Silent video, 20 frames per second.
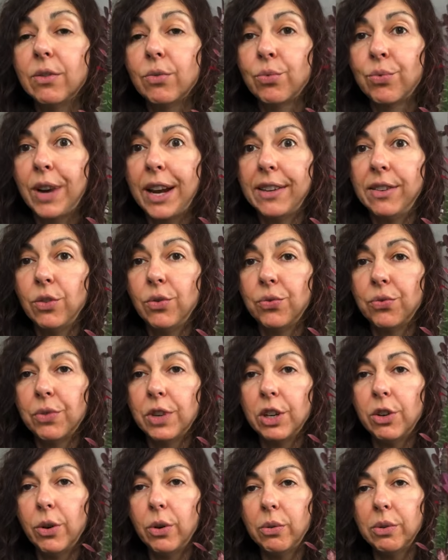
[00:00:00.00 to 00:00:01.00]
red
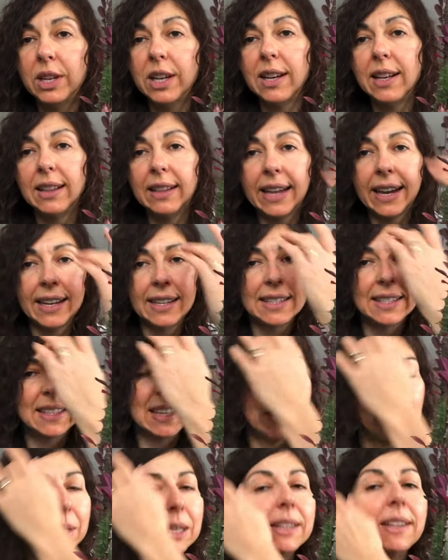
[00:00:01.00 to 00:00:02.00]
trigona. Last
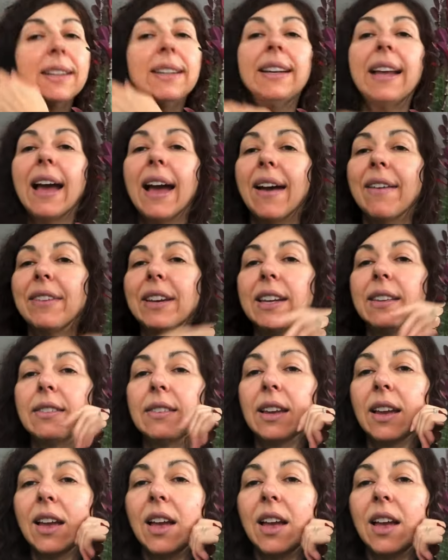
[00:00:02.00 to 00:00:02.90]
time I didn't have it.